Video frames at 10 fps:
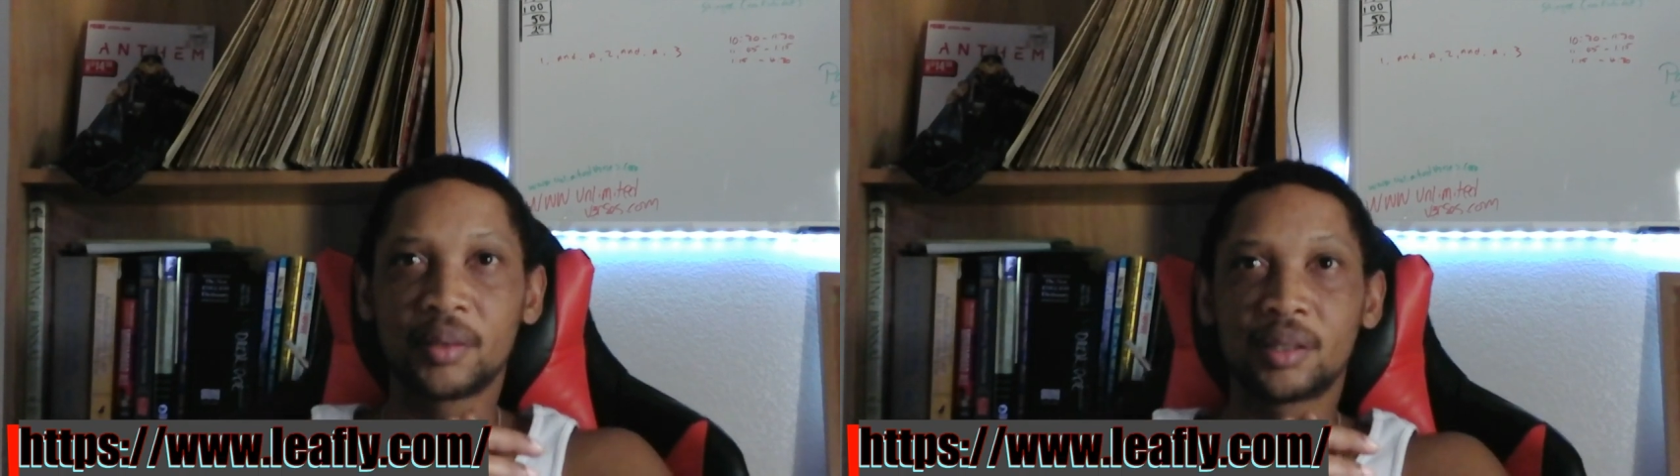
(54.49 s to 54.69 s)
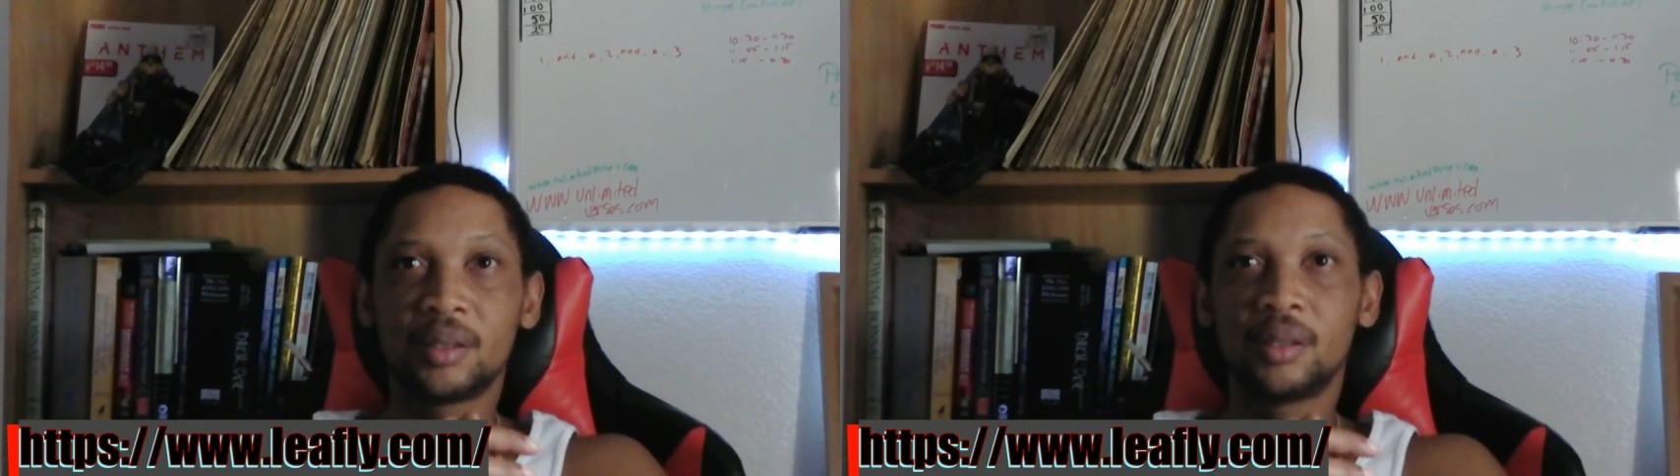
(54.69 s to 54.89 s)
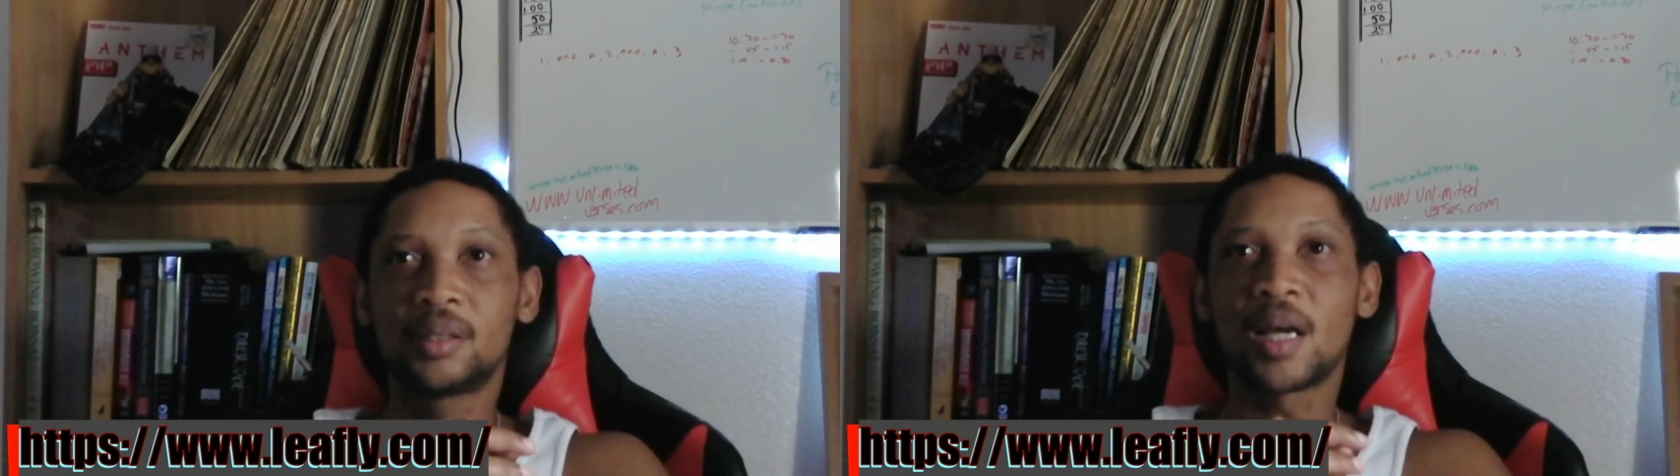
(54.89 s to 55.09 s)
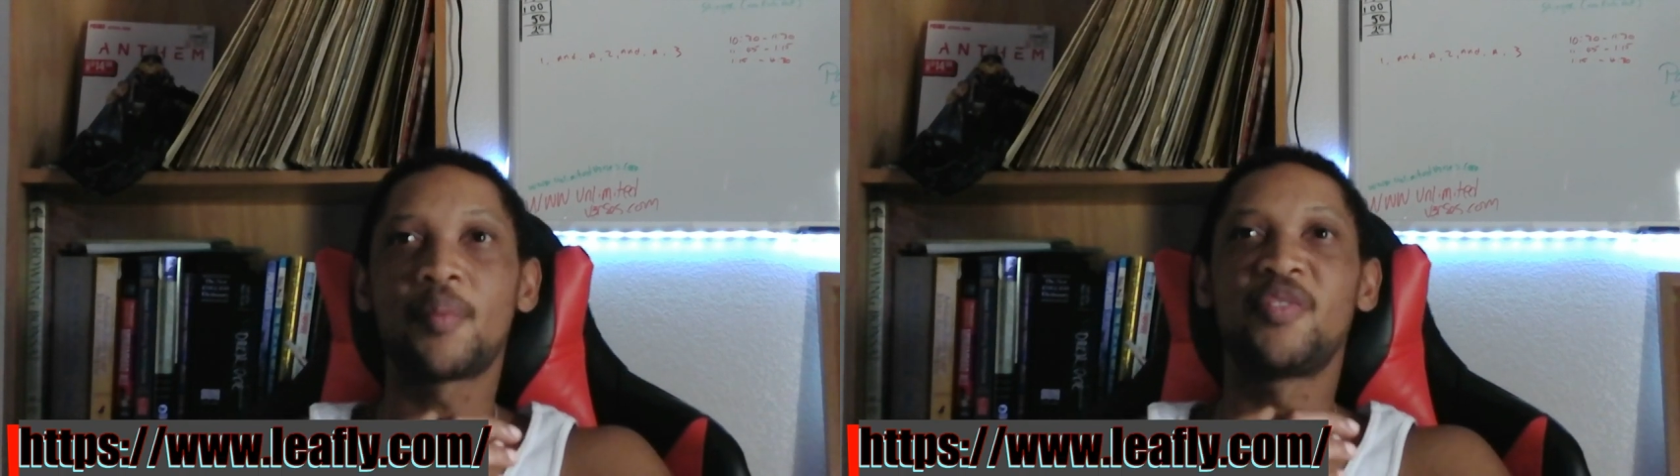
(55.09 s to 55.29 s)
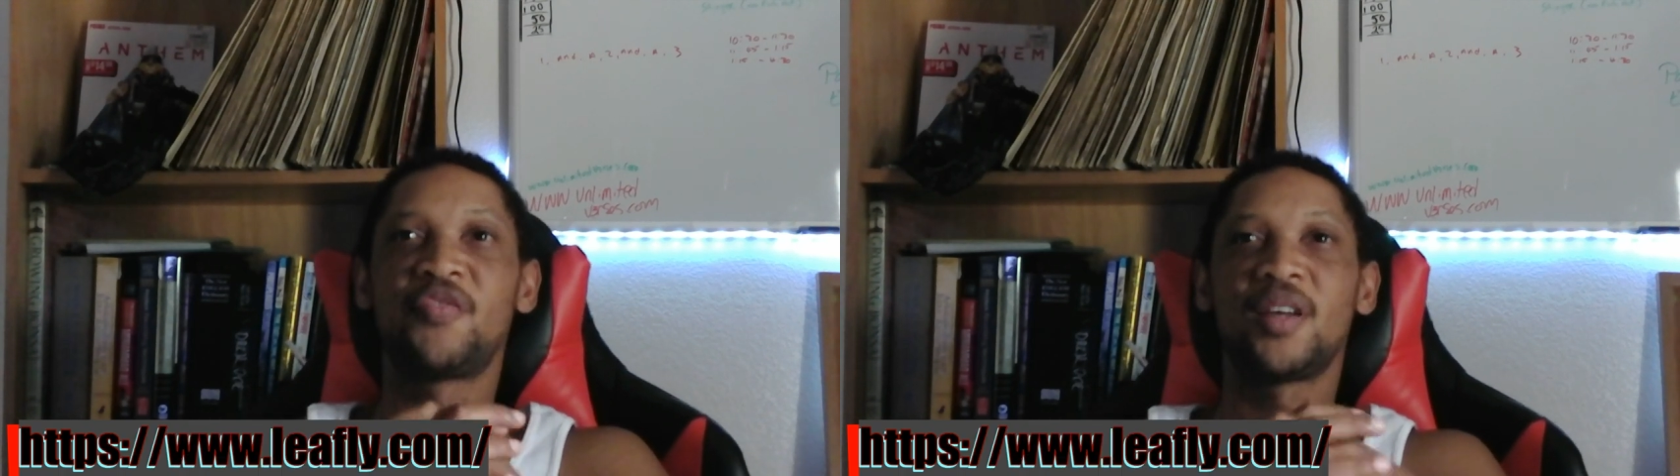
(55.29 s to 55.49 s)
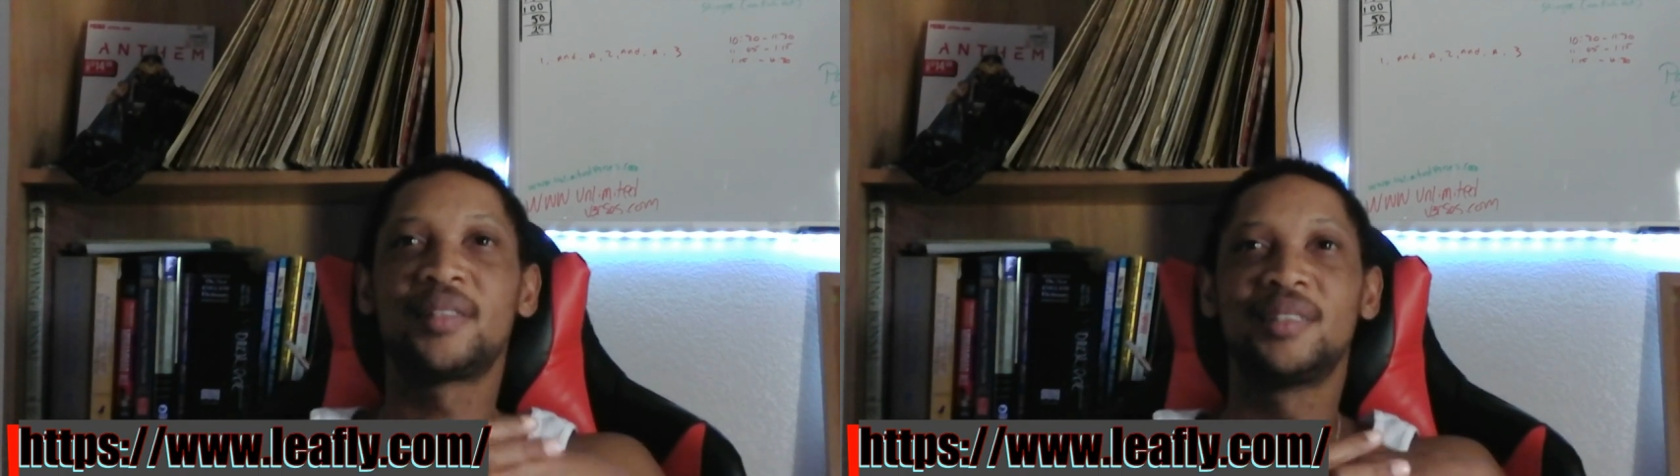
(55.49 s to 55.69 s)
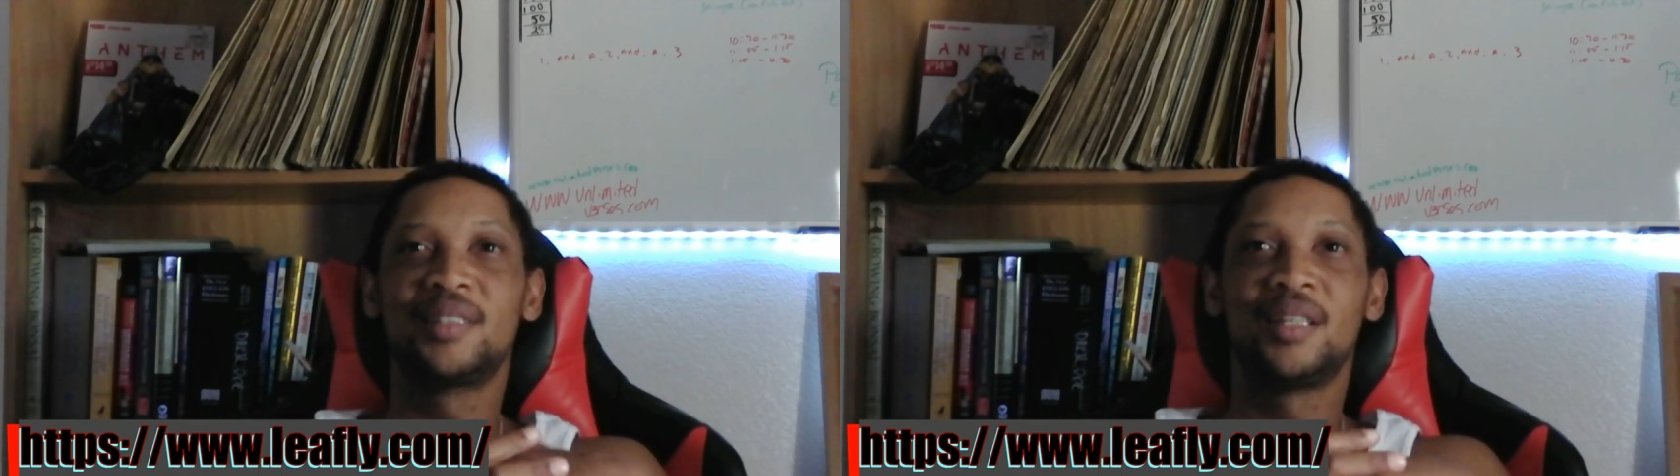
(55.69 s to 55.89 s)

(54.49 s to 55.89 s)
the top effects is